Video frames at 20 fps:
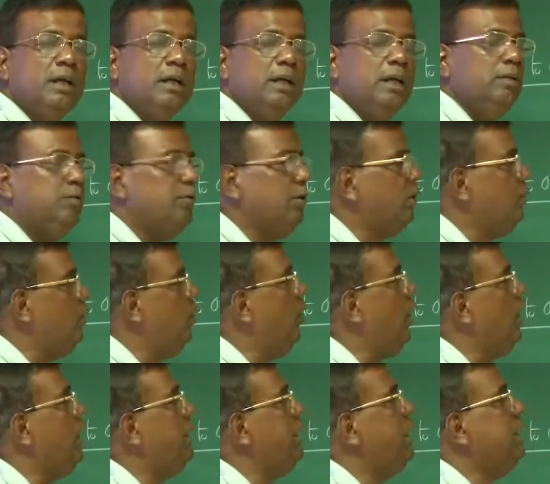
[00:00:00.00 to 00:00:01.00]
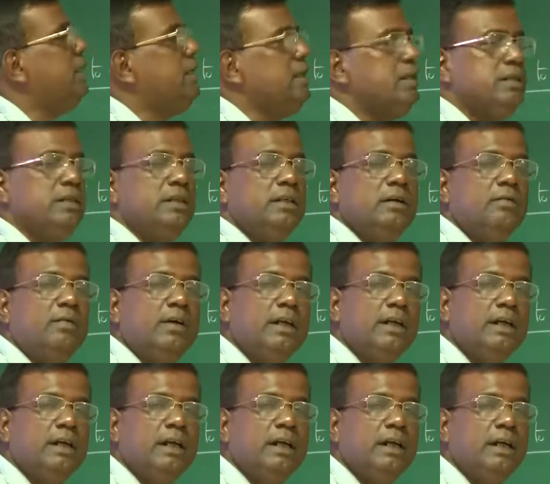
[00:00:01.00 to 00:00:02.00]
If we go on increasing the
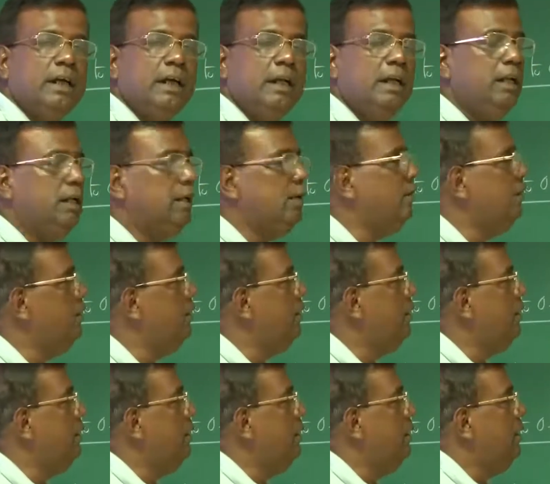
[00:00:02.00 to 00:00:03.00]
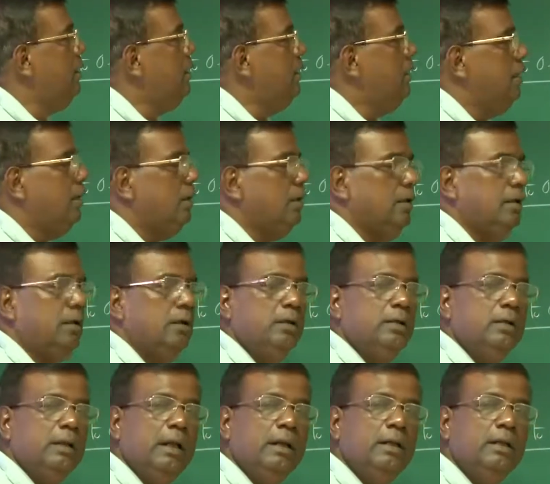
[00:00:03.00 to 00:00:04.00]
vertical tail,
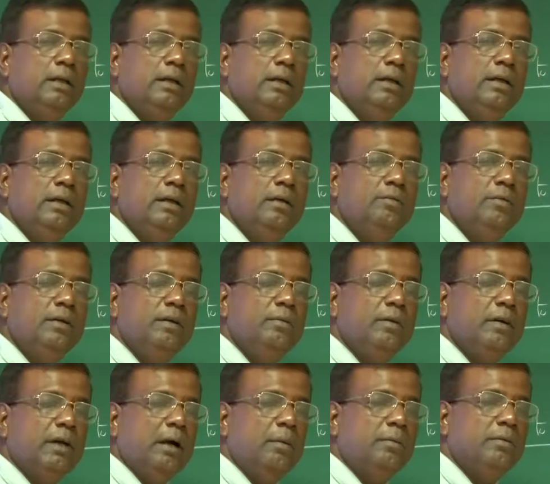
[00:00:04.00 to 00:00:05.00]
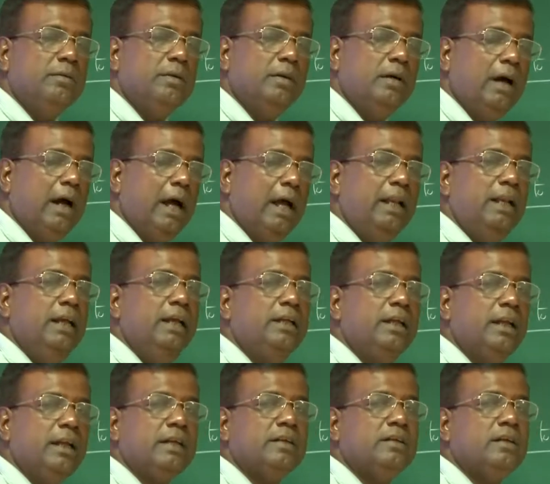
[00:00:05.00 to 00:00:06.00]
then if it becomes highly
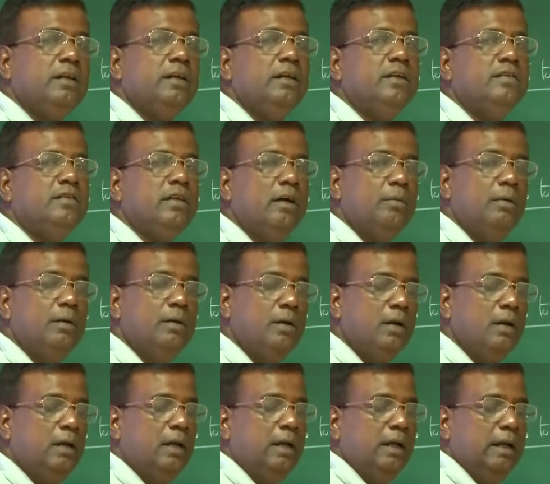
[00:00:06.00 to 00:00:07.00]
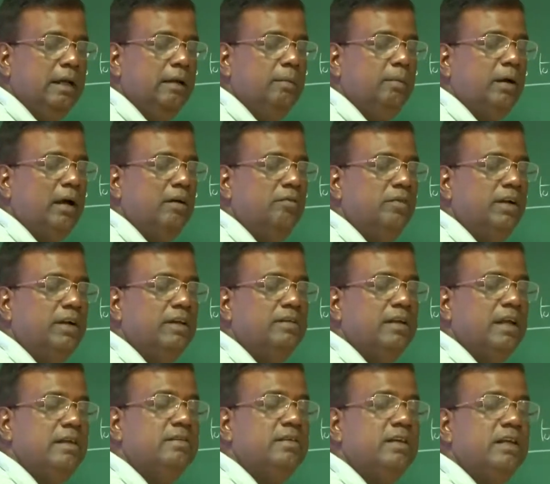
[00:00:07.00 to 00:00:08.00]
directionally stable, it becomes very
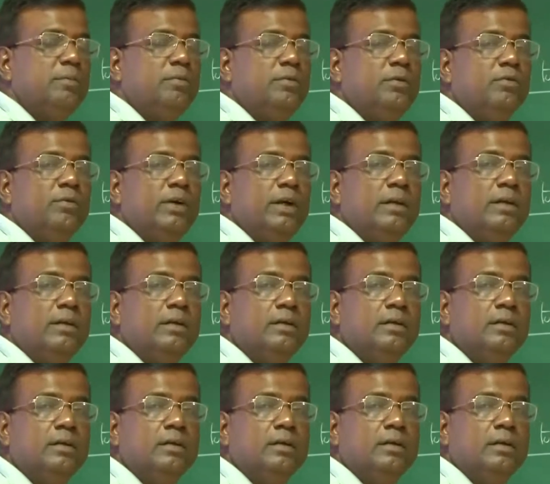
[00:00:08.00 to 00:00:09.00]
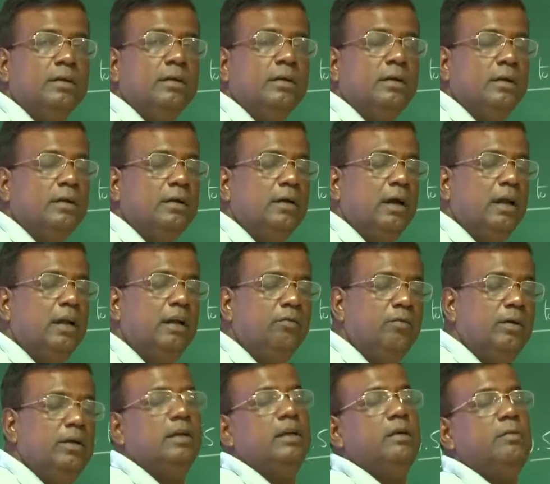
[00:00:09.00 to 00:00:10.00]
sensitive to wind. Any
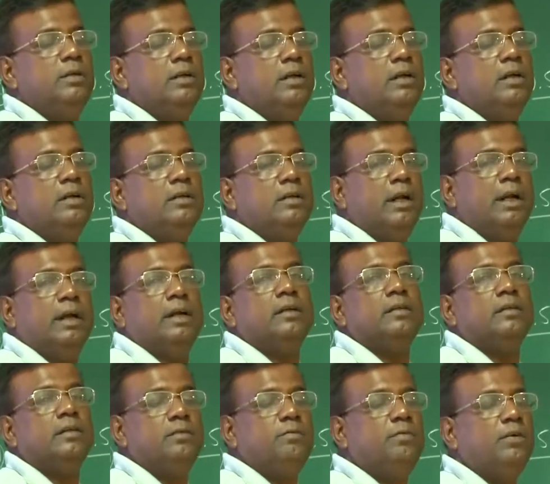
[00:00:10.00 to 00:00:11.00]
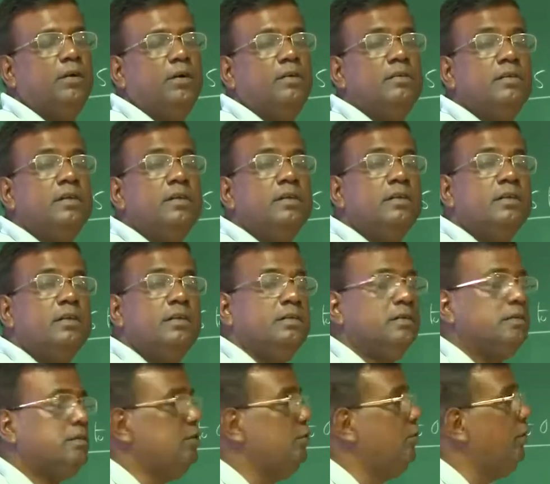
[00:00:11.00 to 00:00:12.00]
wind, immediately it corrects. This frequency
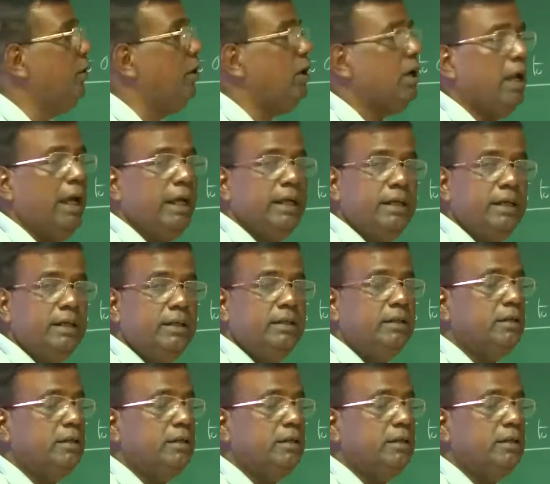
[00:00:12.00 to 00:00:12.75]
increases. You may not like it.